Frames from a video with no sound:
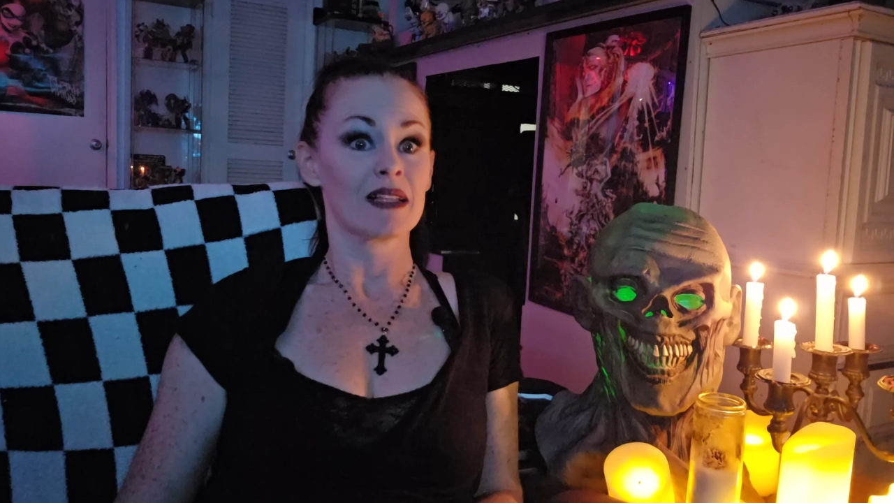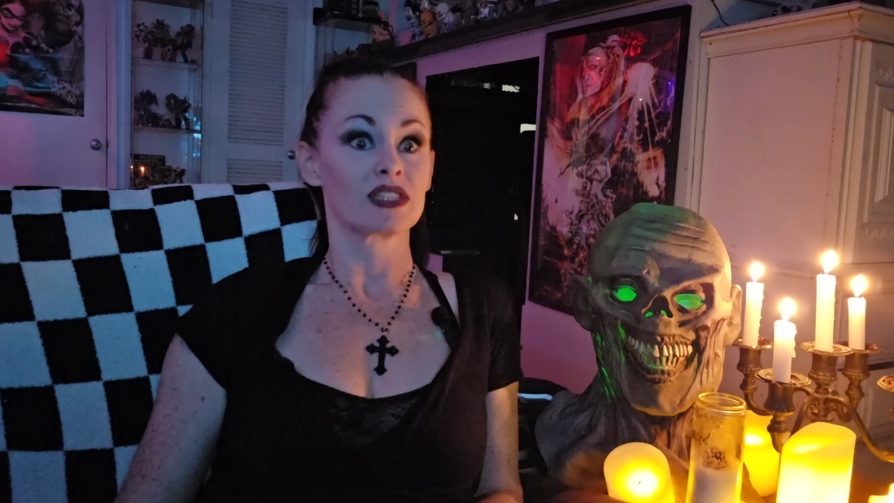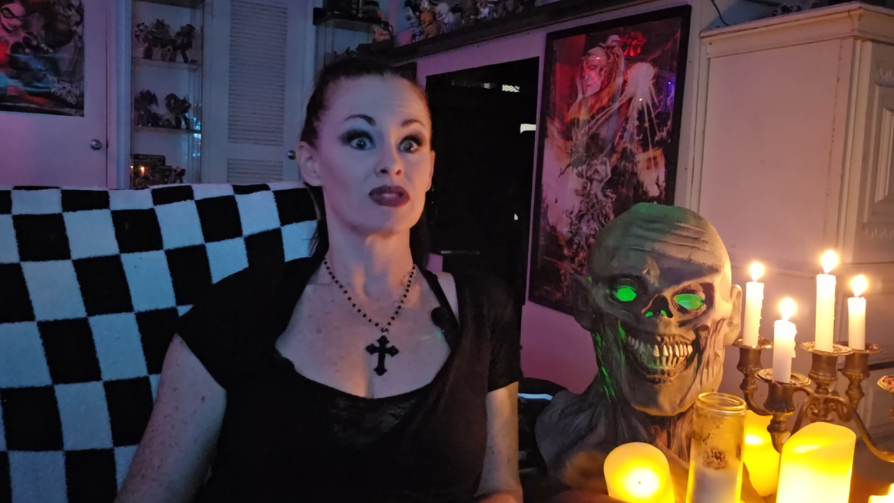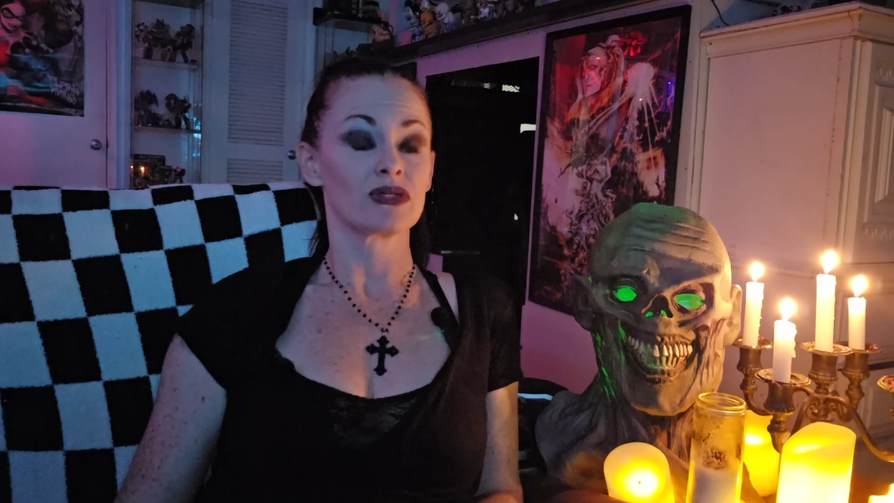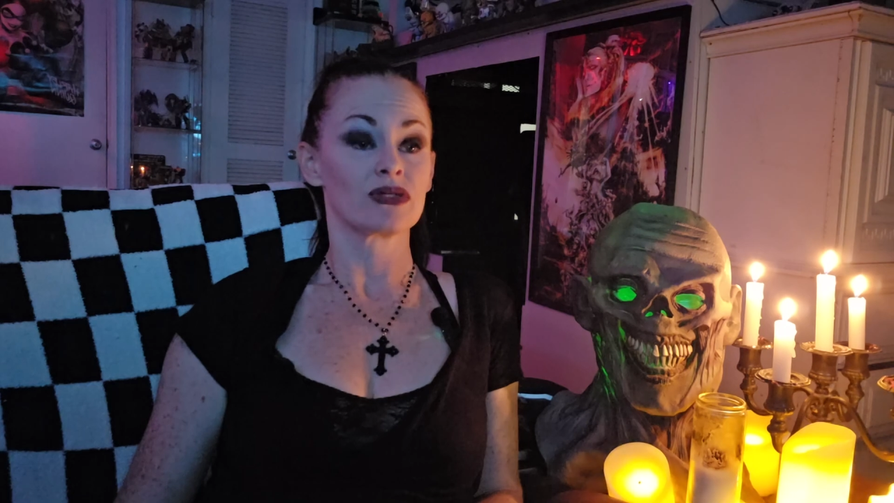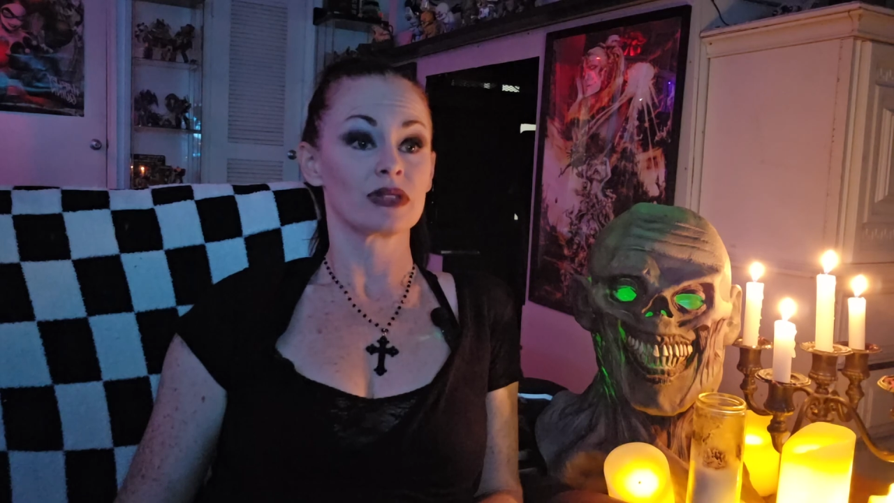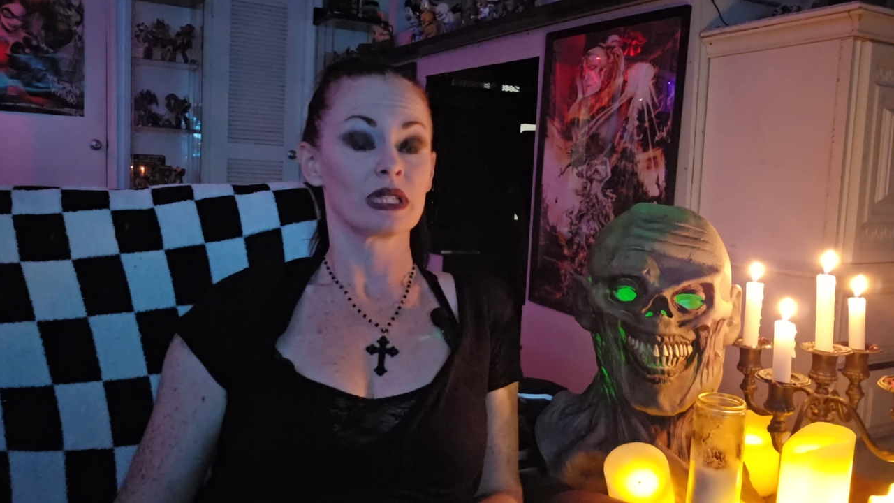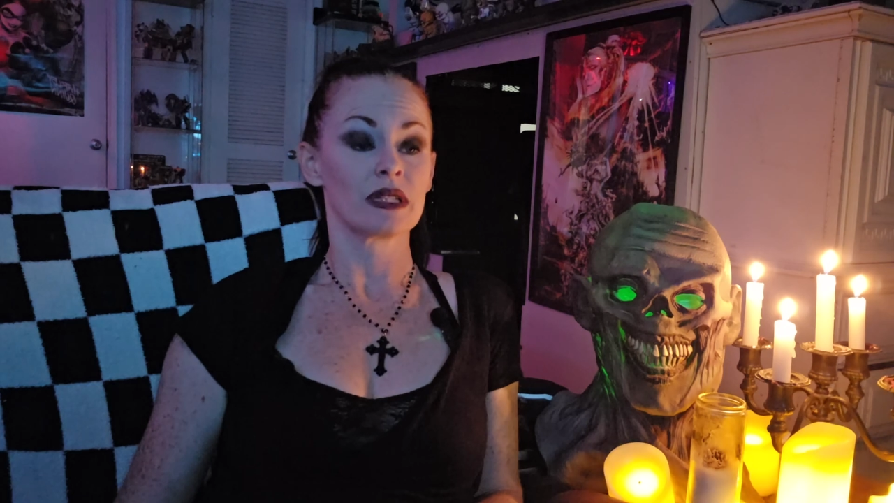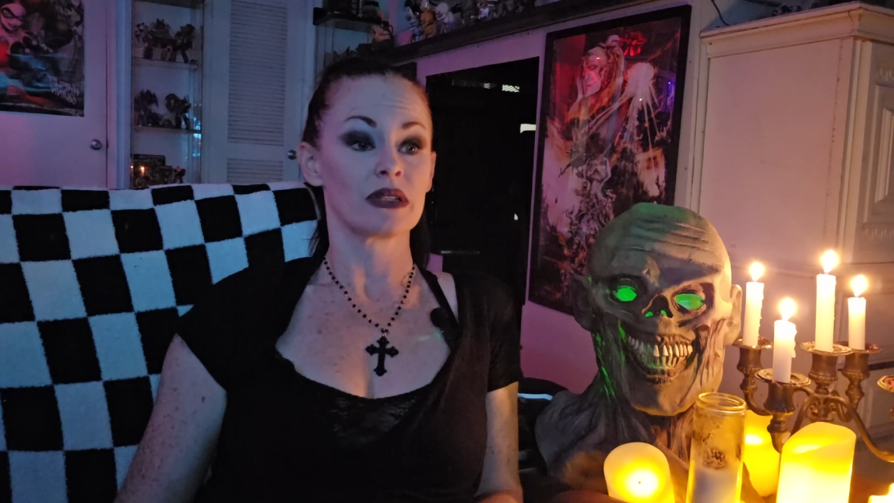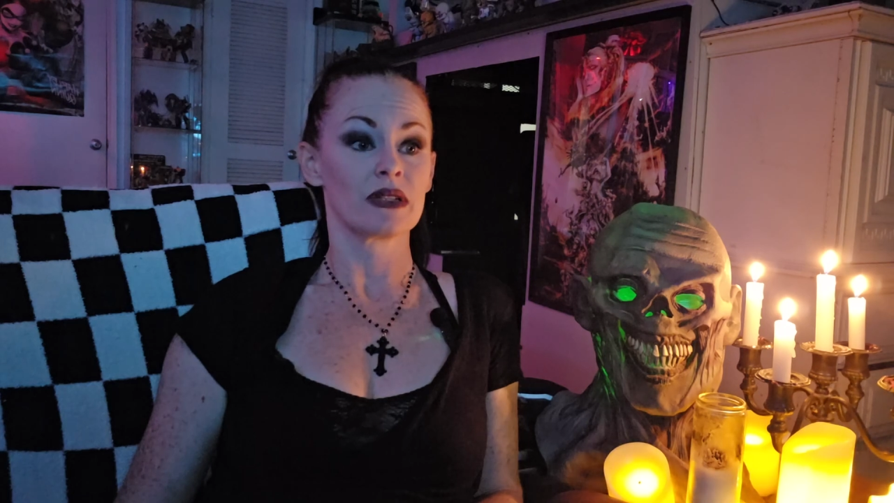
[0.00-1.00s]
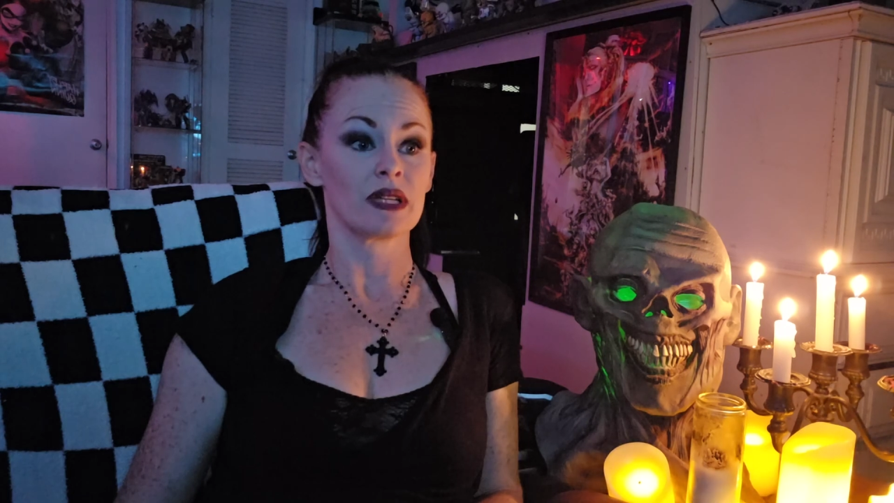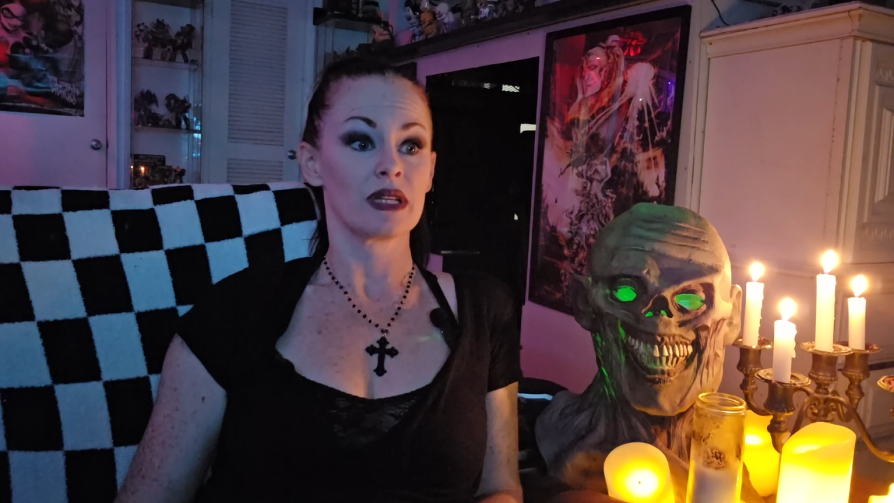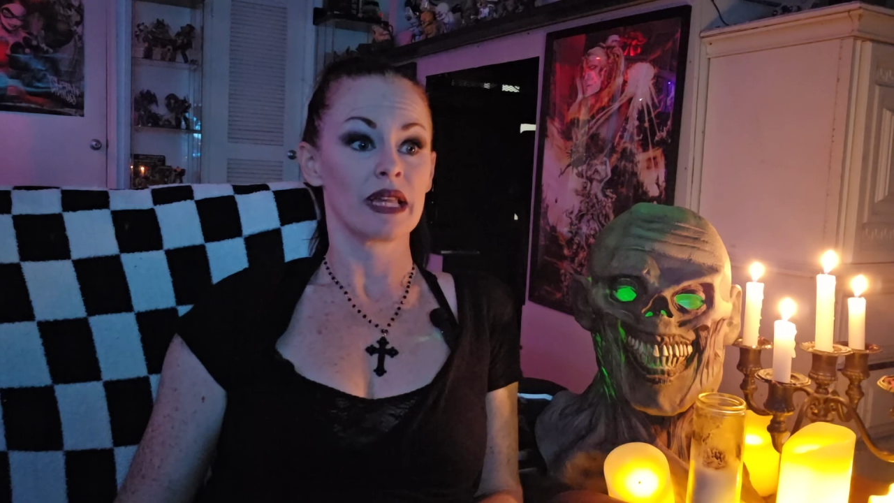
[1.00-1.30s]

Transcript: That looked really good.